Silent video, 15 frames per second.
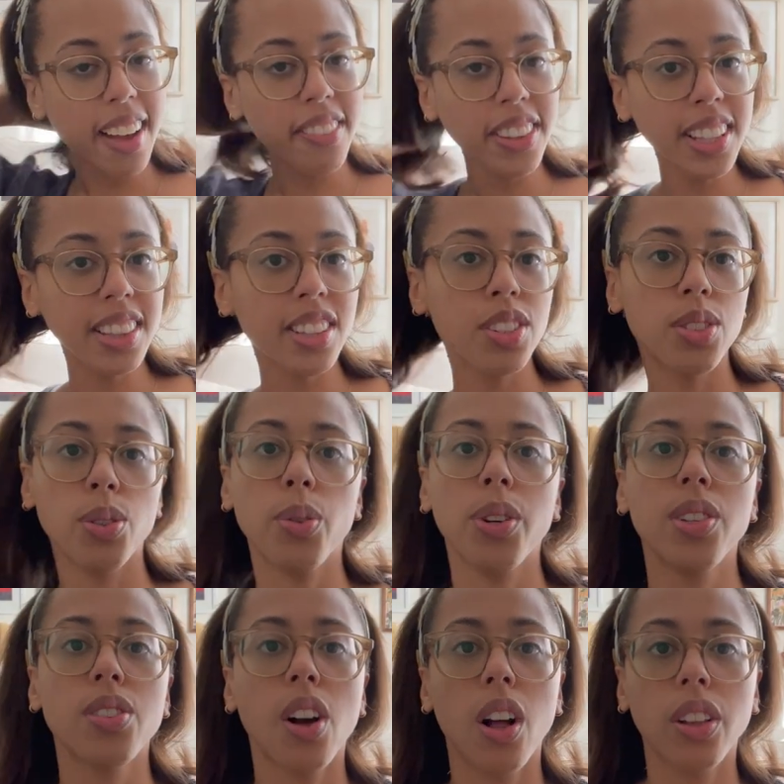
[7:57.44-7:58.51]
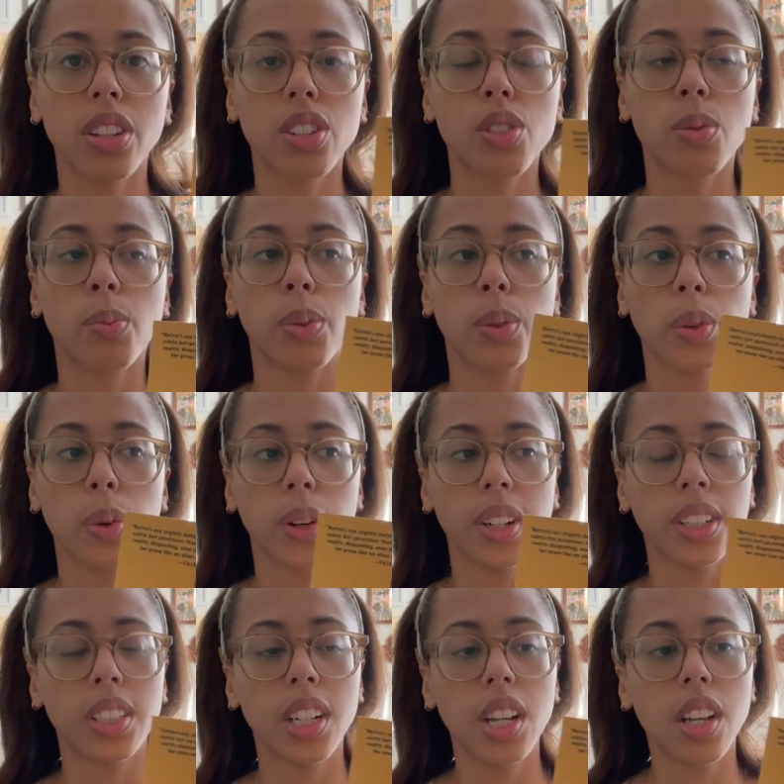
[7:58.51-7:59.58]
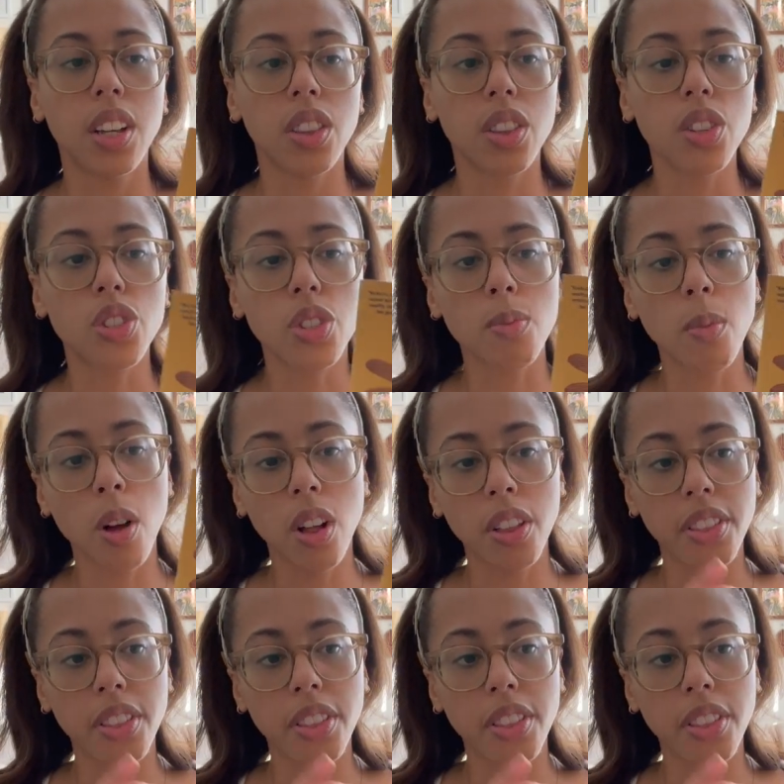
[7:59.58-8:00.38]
I feel like these stories all explored the small